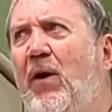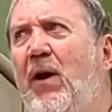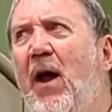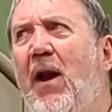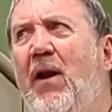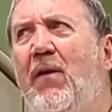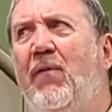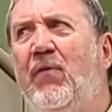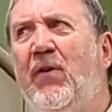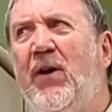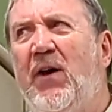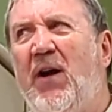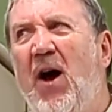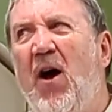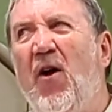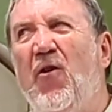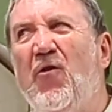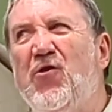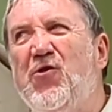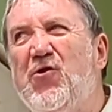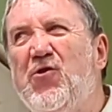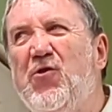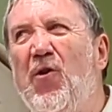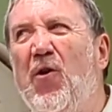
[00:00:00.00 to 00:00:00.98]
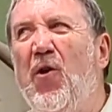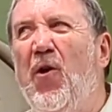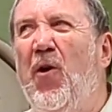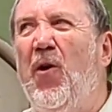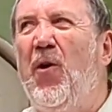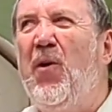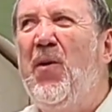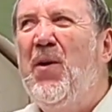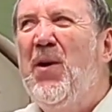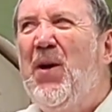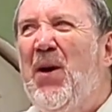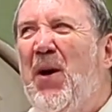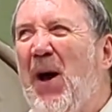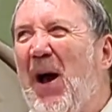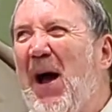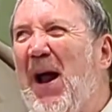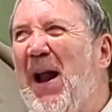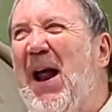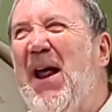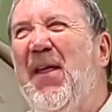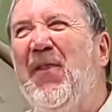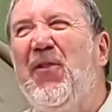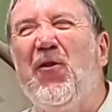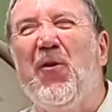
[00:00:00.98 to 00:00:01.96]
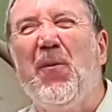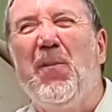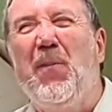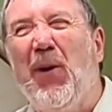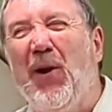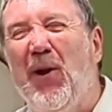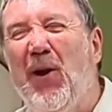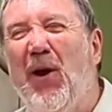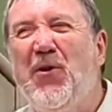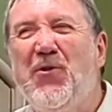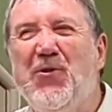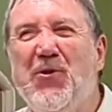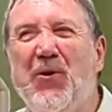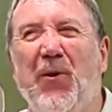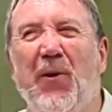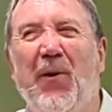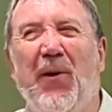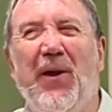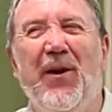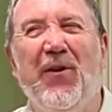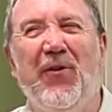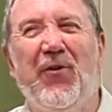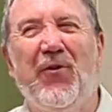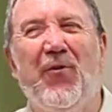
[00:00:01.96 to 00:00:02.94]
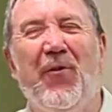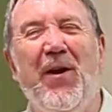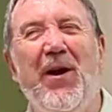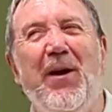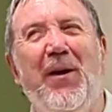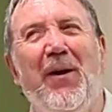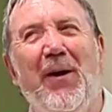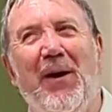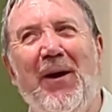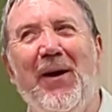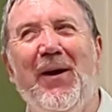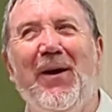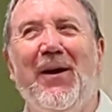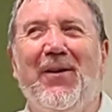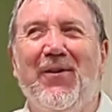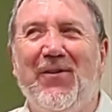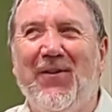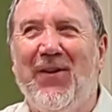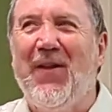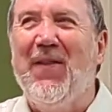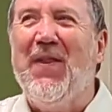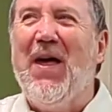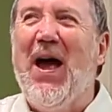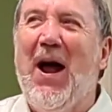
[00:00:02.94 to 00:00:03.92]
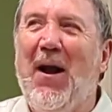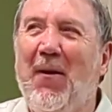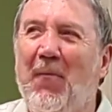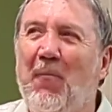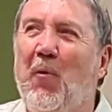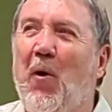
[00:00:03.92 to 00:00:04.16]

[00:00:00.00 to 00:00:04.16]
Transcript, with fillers: of cultural and anthropological history is to that what